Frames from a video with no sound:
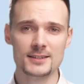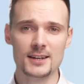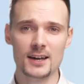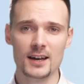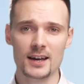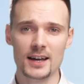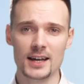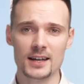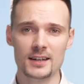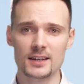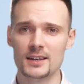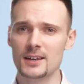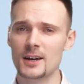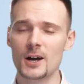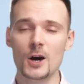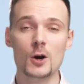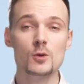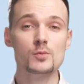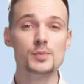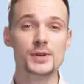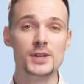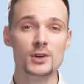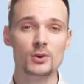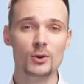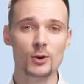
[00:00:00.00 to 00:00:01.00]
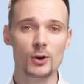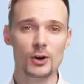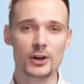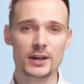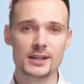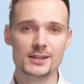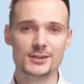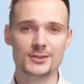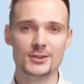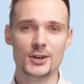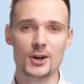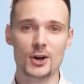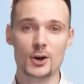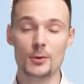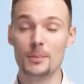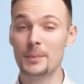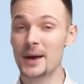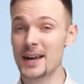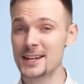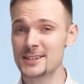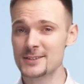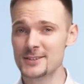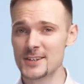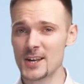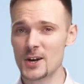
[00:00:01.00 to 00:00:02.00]
like opioids or
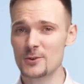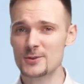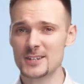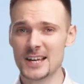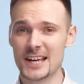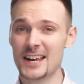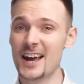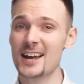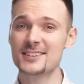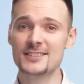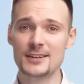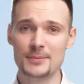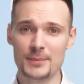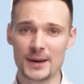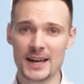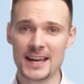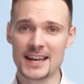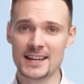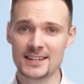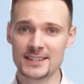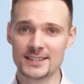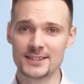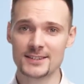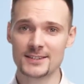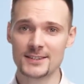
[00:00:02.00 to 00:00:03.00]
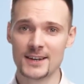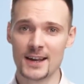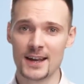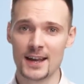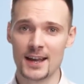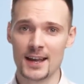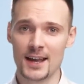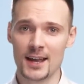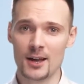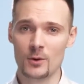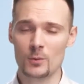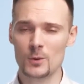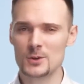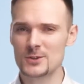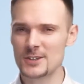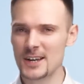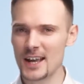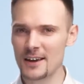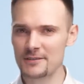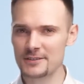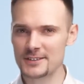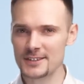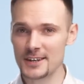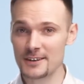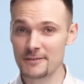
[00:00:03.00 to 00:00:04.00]
benzodiazepines, which
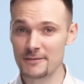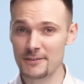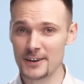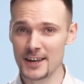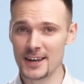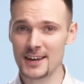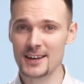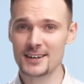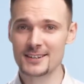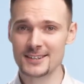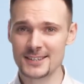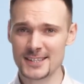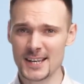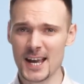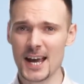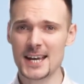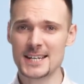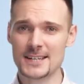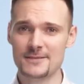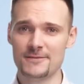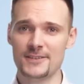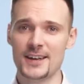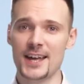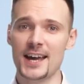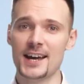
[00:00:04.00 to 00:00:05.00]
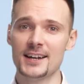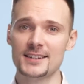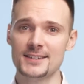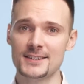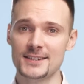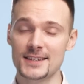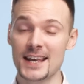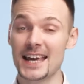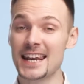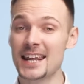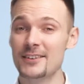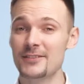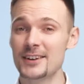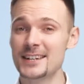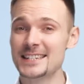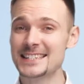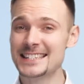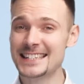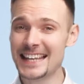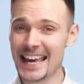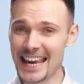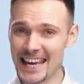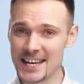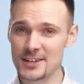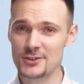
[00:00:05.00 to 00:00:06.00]
have severe side effects and even
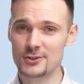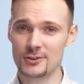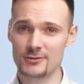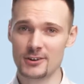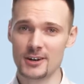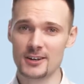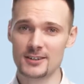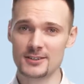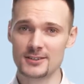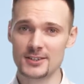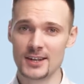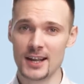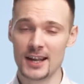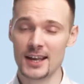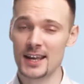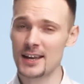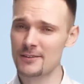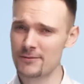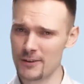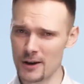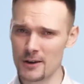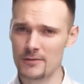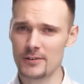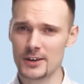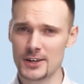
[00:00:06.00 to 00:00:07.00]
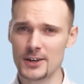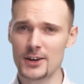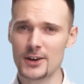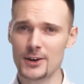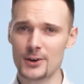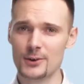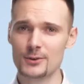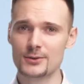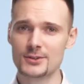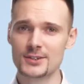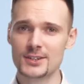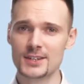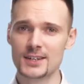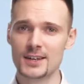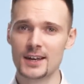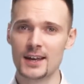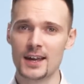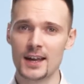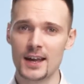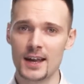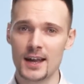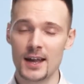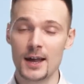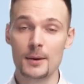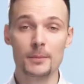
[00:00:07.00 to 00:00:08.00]
dangerous if overused.
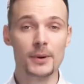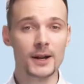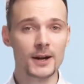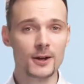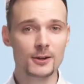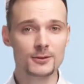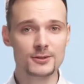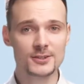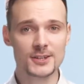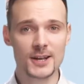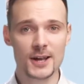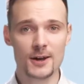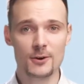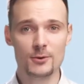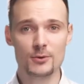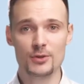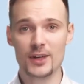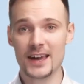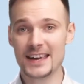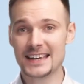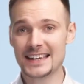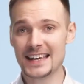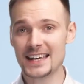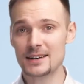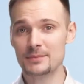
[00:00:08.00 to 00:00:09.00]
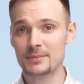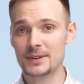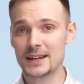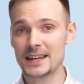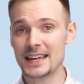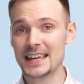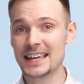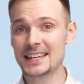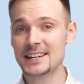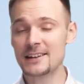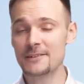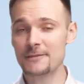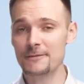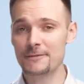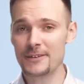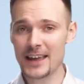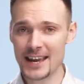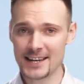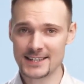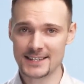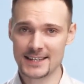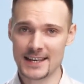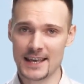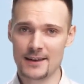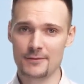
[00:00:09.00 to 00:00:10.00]
But also they can be
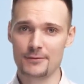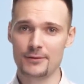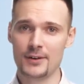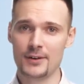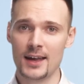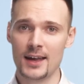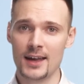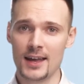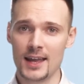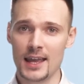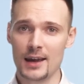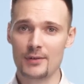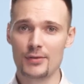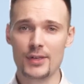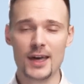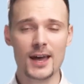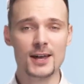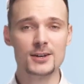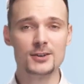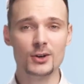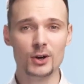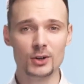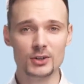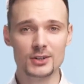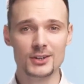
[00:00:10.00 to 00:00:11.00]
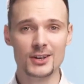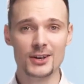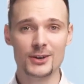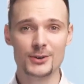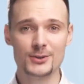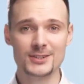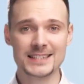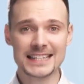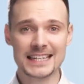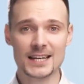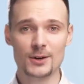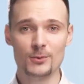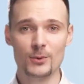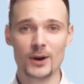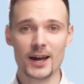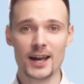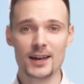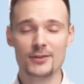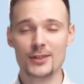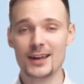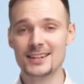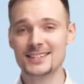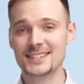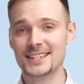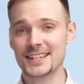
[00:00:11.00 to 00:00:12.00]
ineffective if they're not used in a way
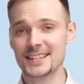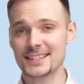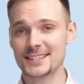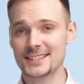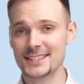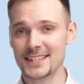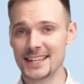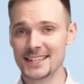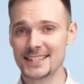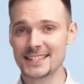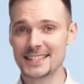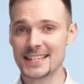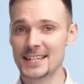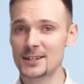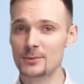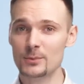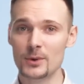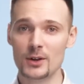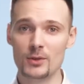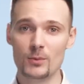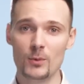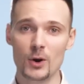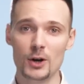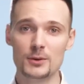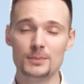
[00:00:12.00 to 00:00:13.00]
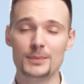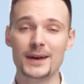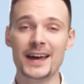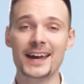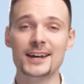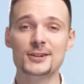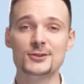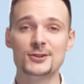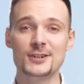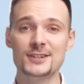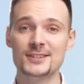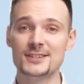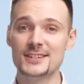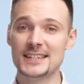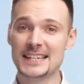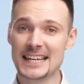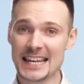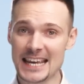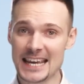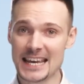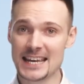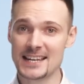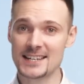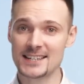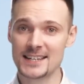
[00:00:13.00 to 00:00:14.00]
that's consistent with what patients
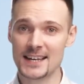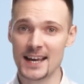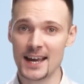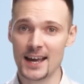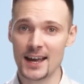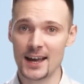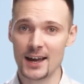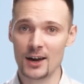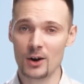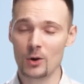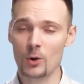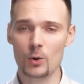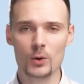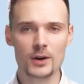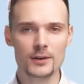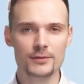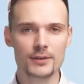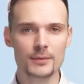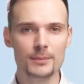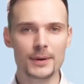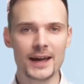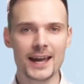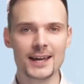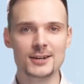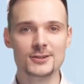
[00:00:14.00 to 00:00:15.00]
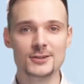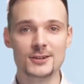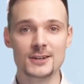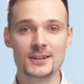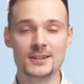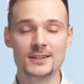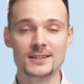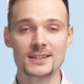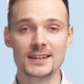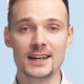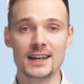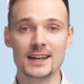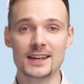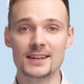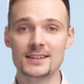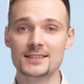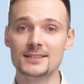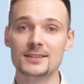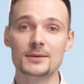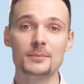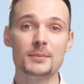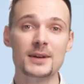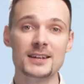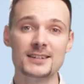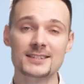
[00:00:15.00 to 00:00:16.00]
need, or if a patient
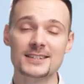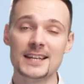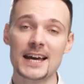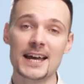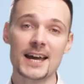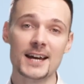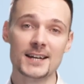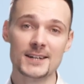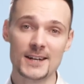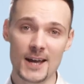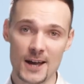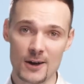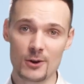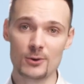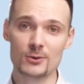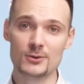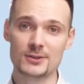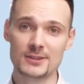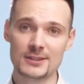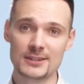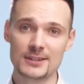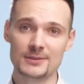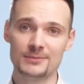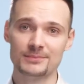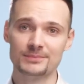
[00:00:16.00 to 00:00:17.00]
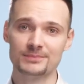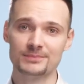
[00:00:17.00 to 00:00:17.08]
is misdiagnosed.